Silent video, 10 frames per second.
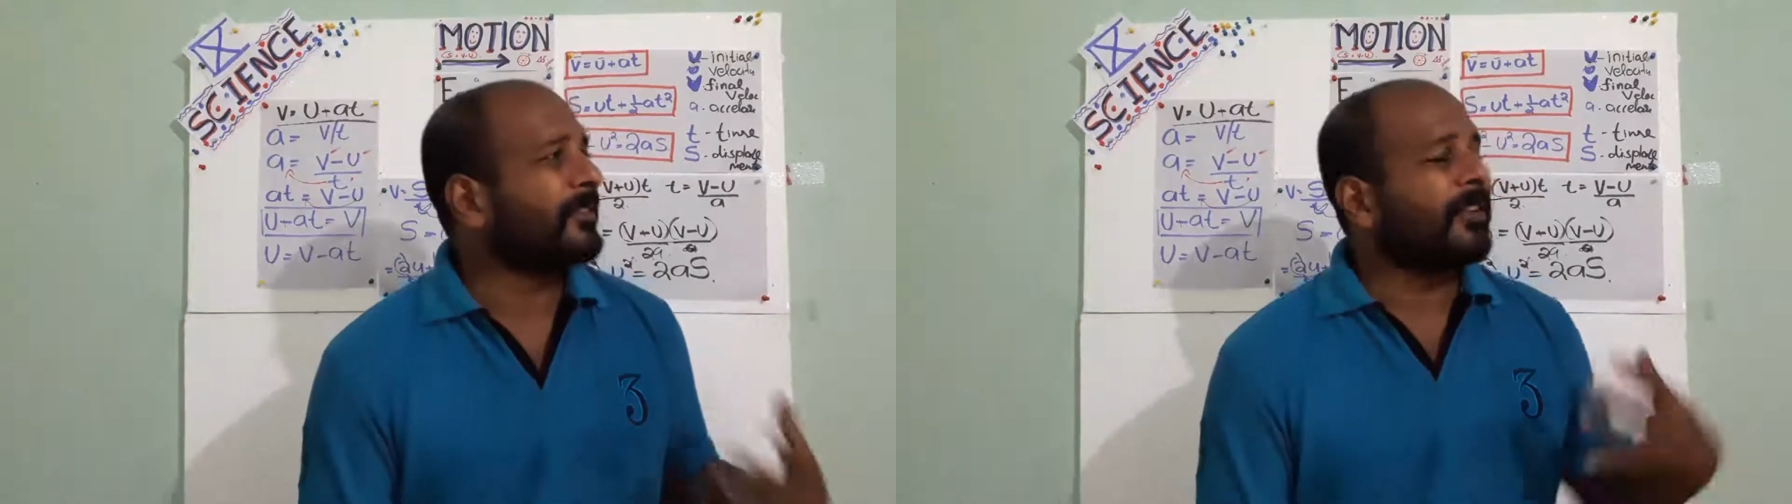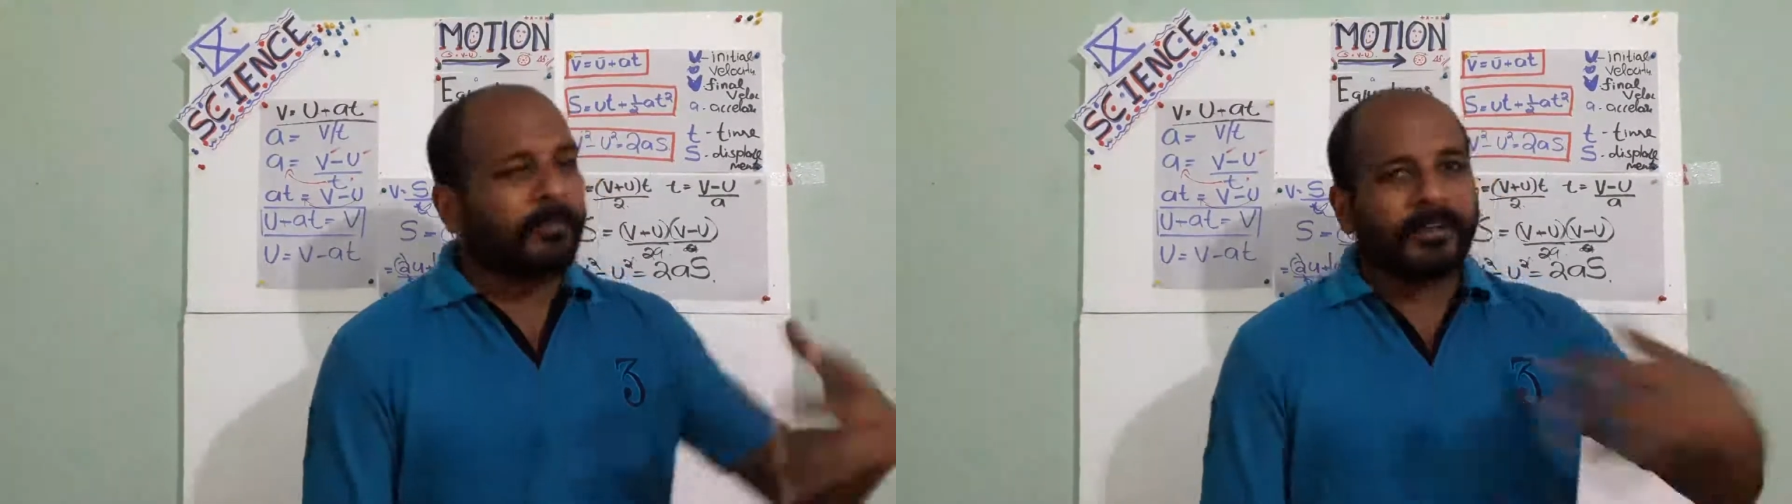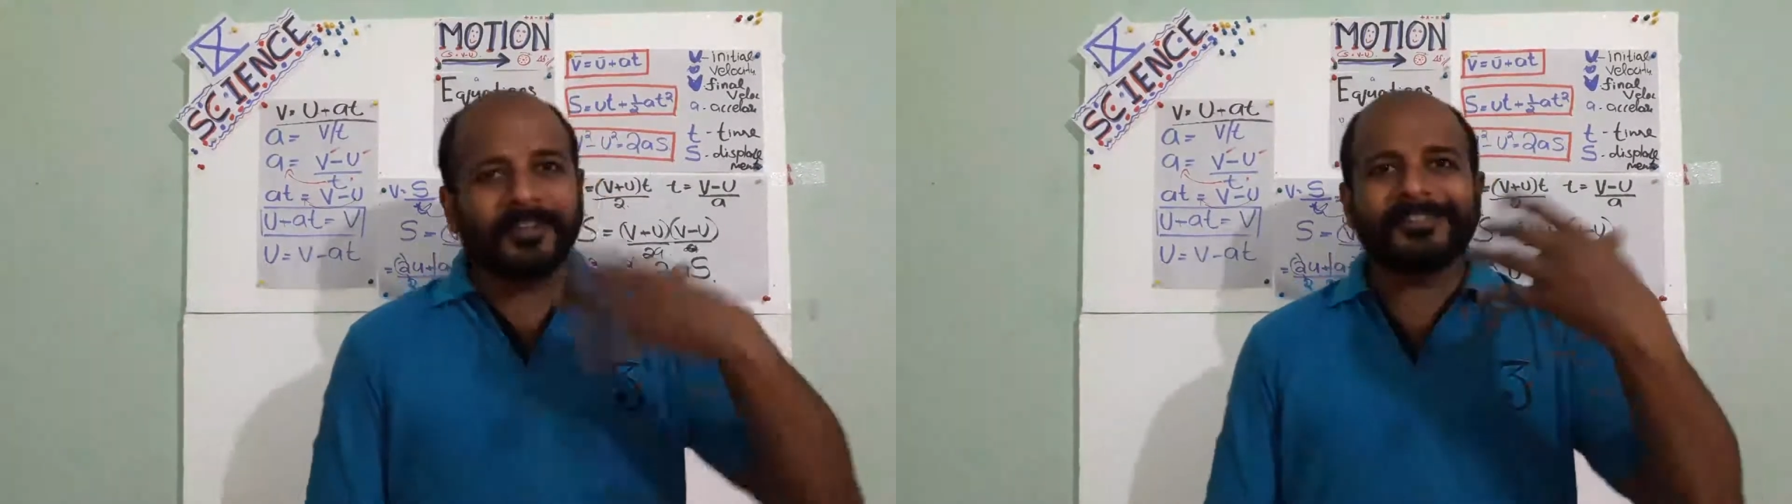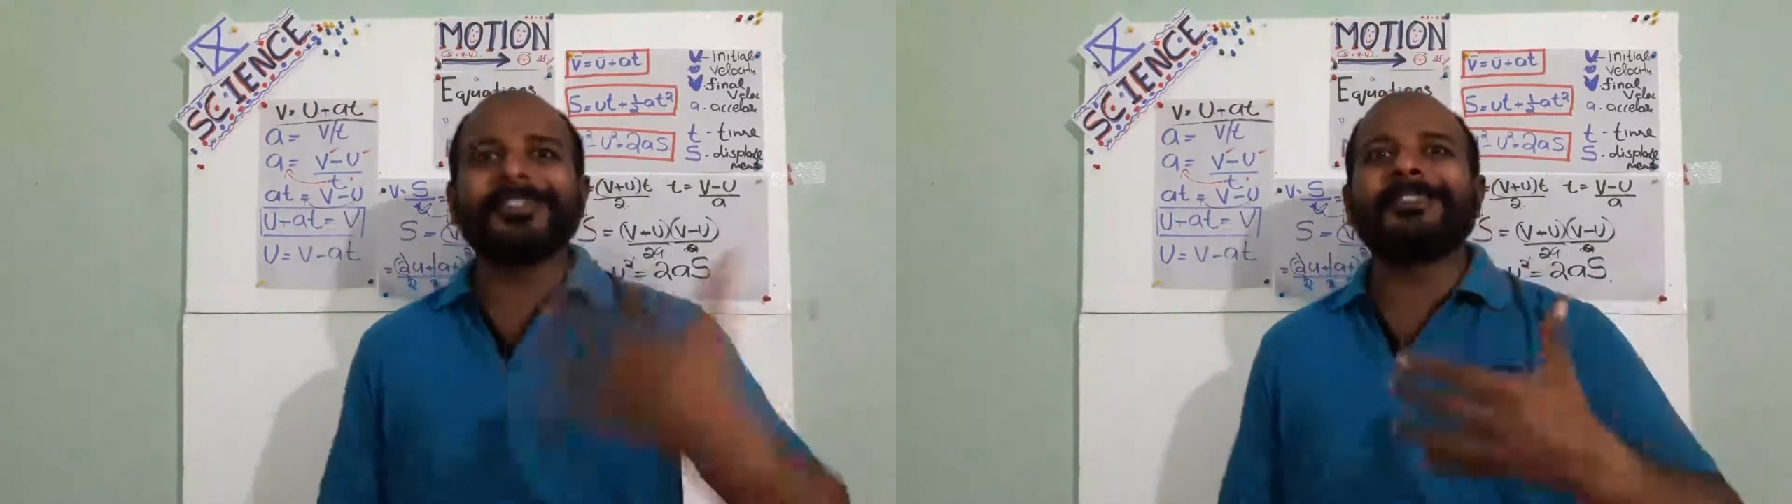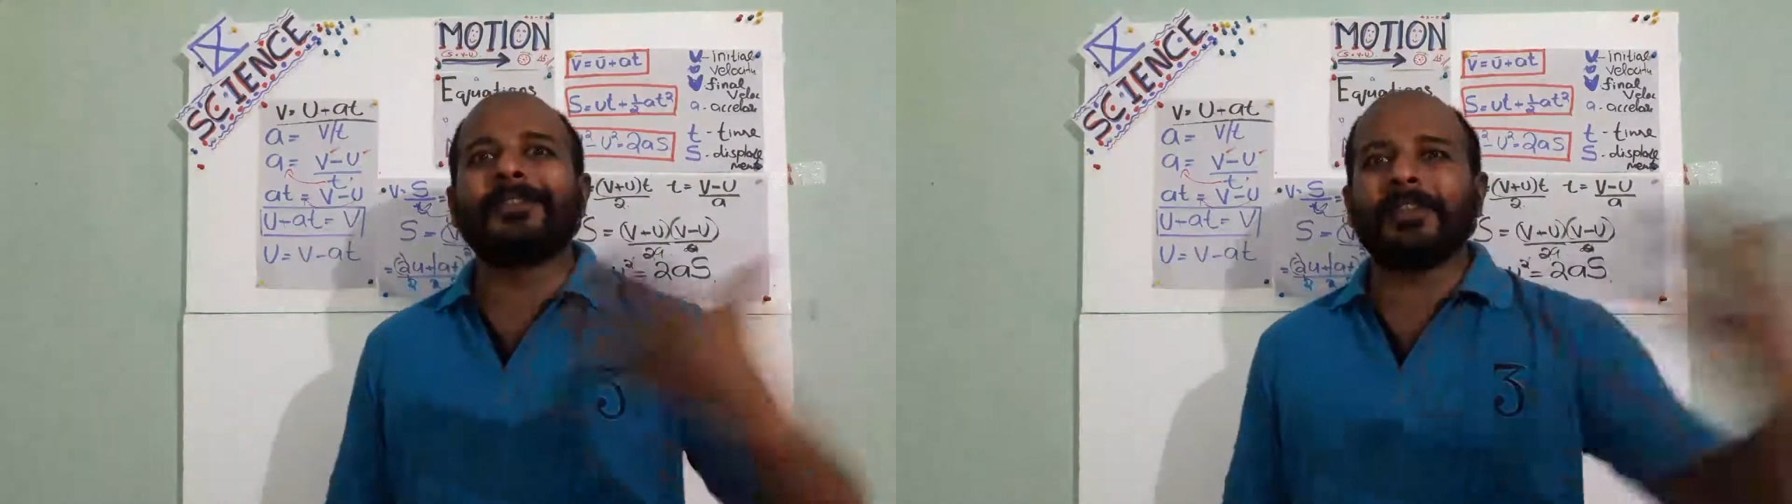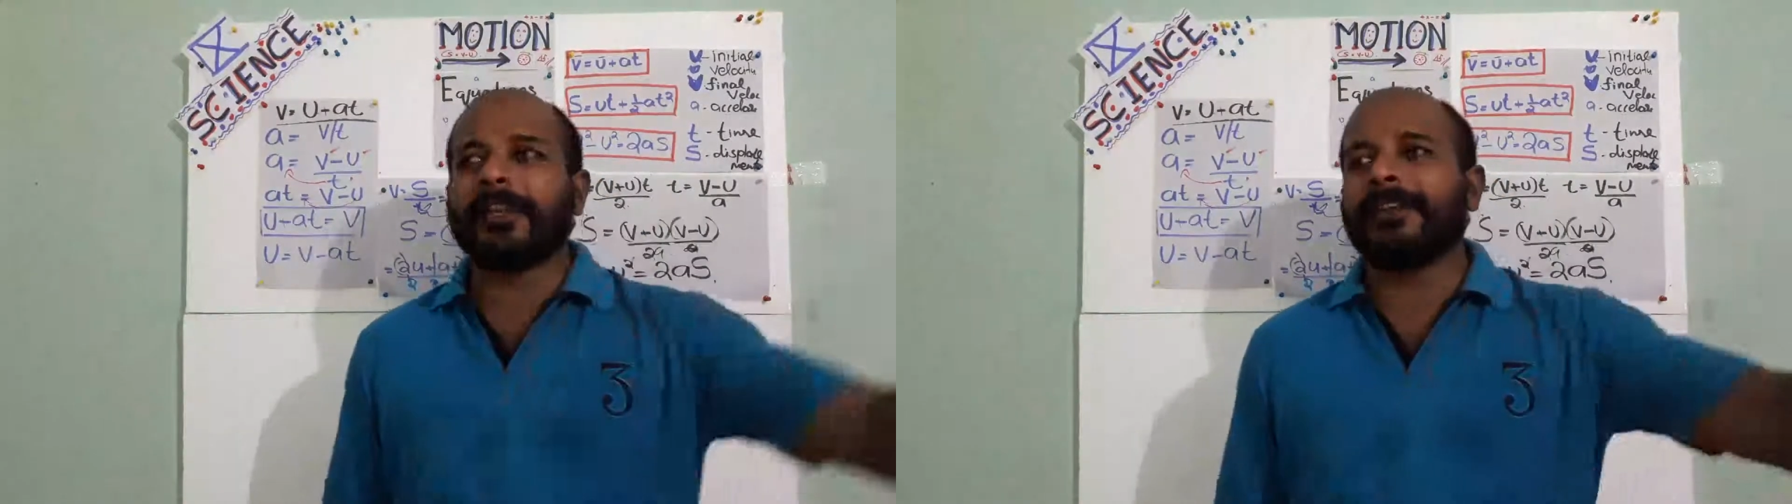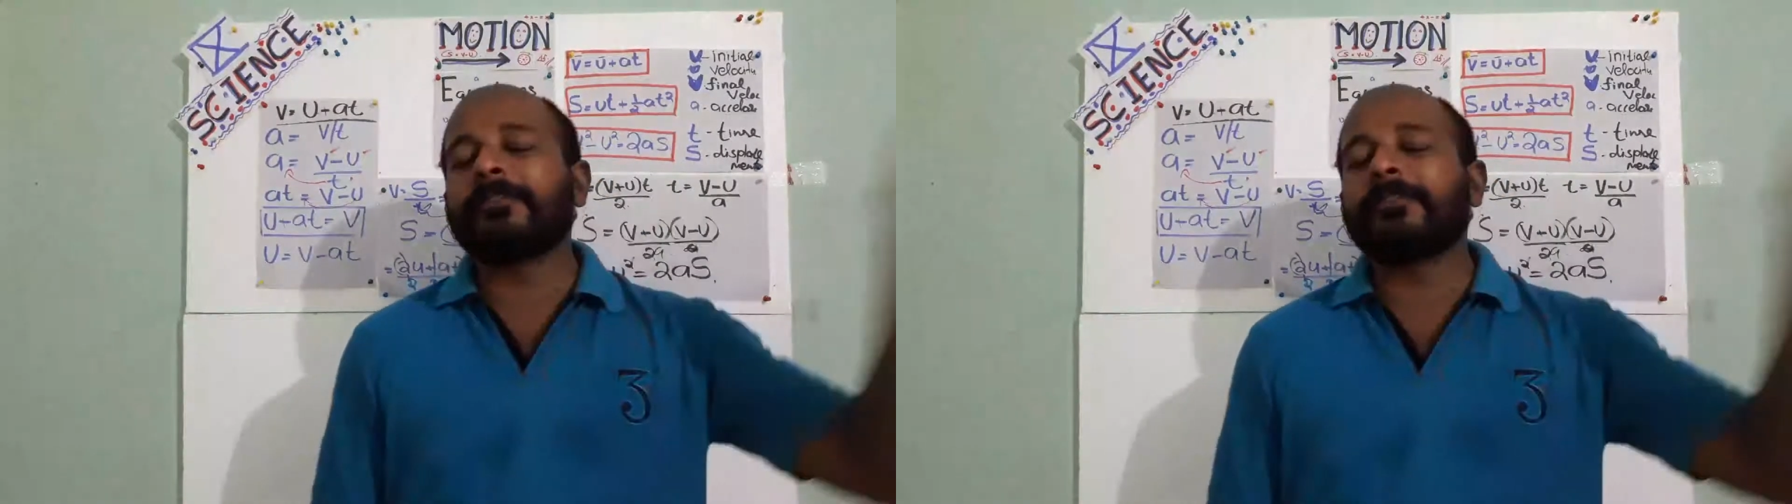somebody is giving and